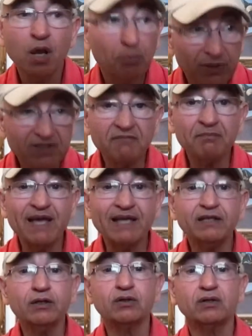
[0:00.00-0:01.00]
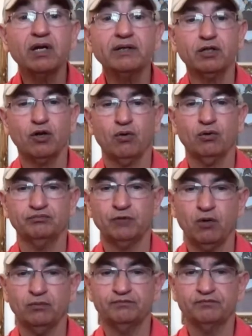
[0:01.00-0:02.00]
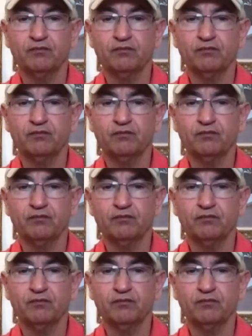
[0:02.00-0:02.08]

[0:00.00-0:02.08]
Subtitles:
But they've made it look like, oh, no.